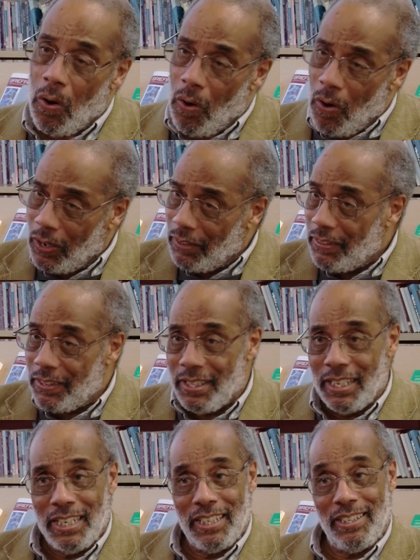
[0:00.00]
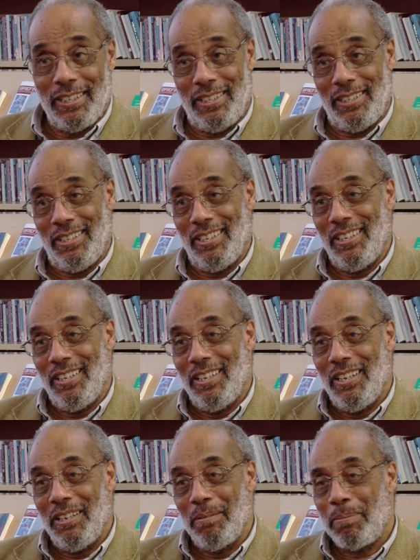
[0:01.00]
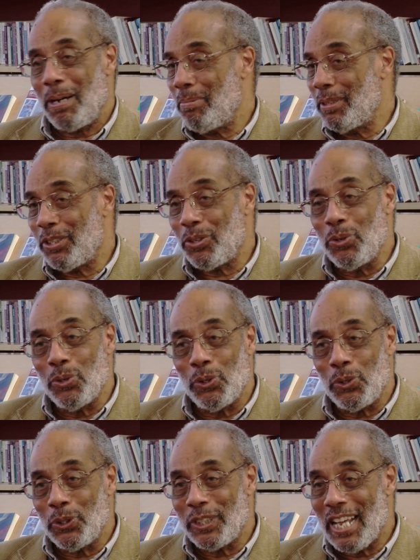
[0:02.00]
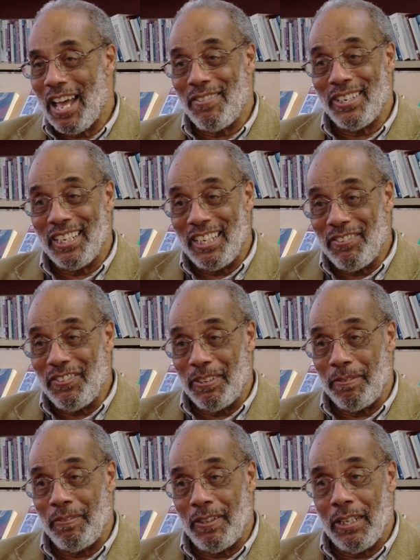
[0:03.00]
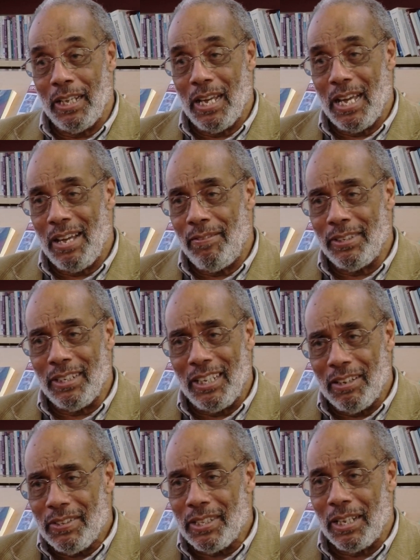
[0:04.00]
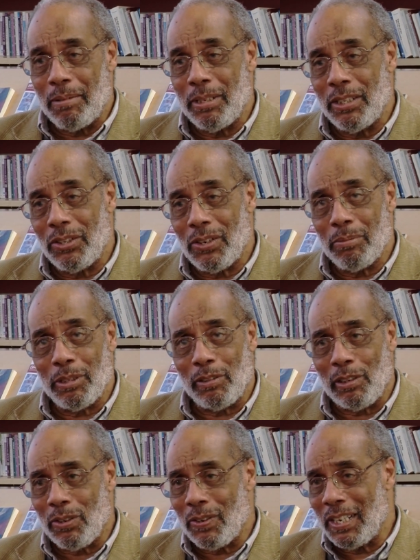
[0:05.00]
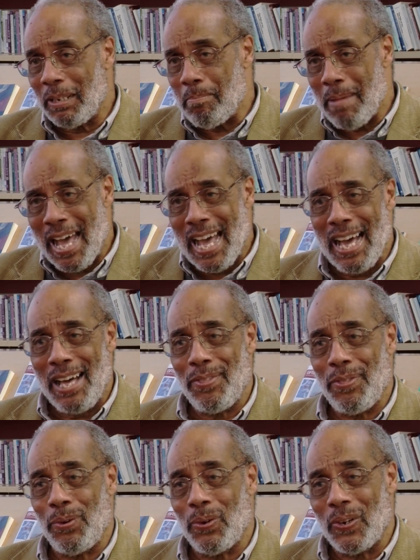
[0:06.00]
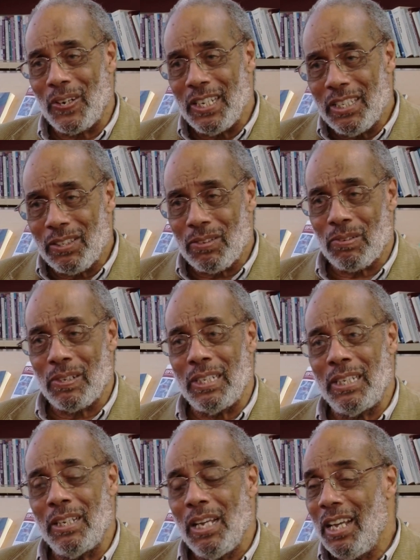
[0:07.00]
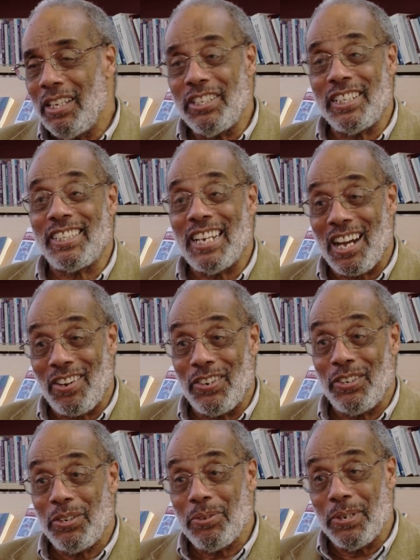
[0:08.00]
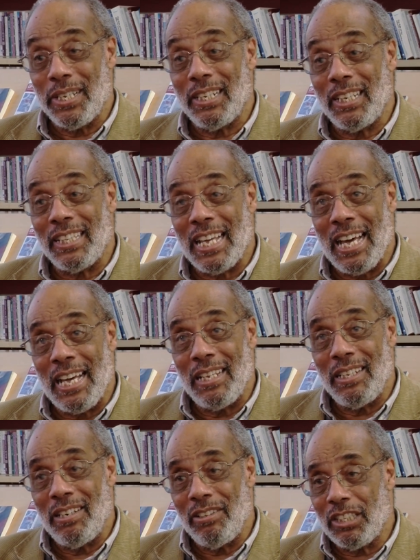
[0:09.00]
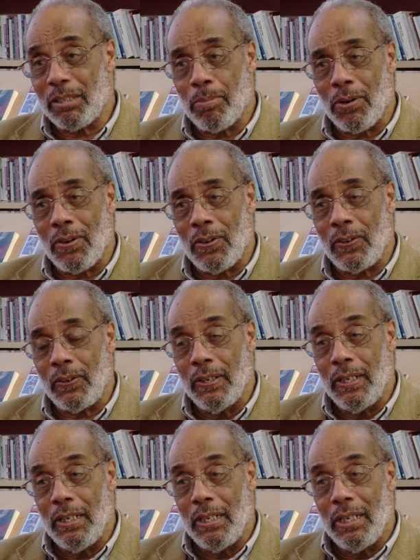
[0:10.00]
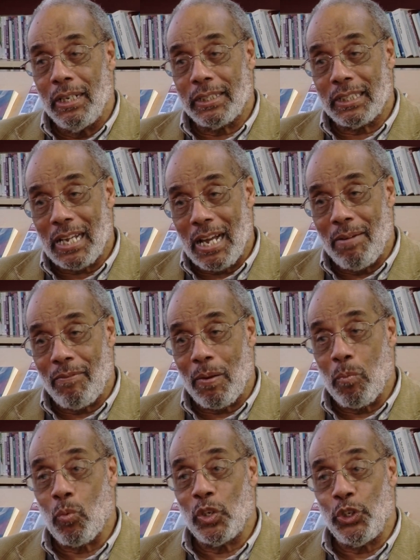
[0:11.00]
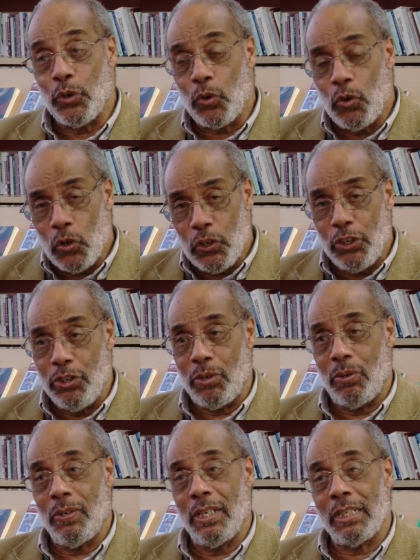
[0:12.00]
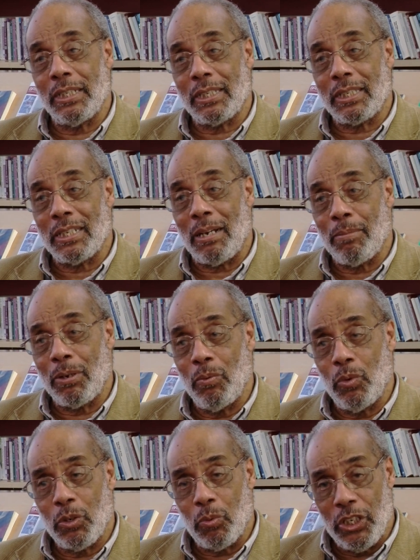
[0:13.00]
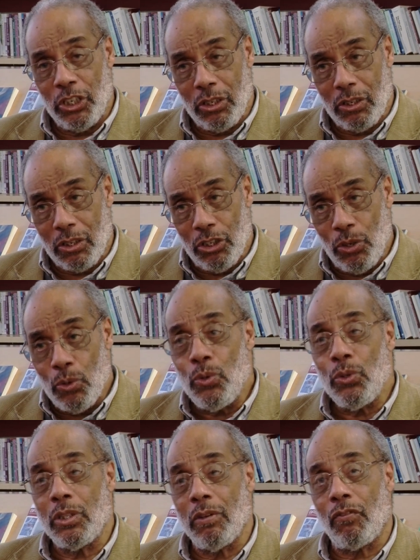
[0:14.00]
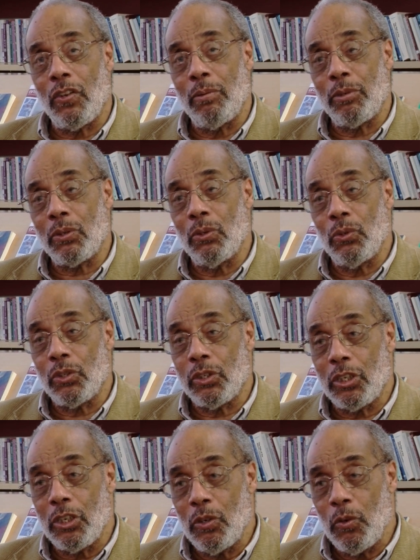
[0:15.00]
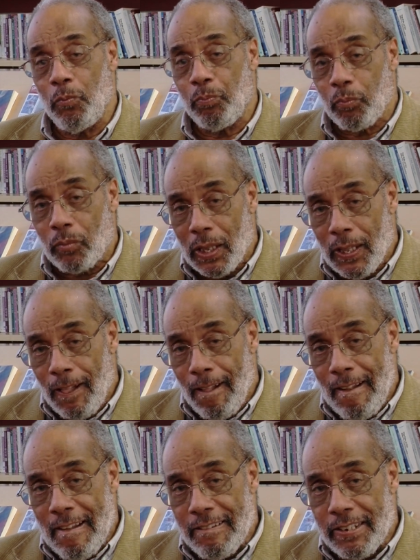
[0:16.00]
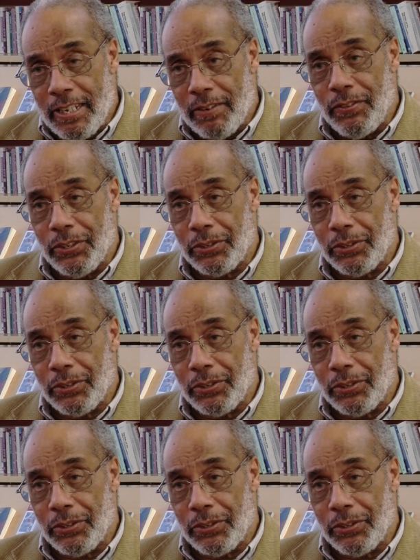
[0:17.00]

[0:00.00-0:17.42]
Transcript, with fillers: all of the things public schools haven't given them, haven't given them in terms of learning math or history. You're just not going to do it in that small a time frame. What you could do in the summer, which we use the Freedom Schools to do, is give the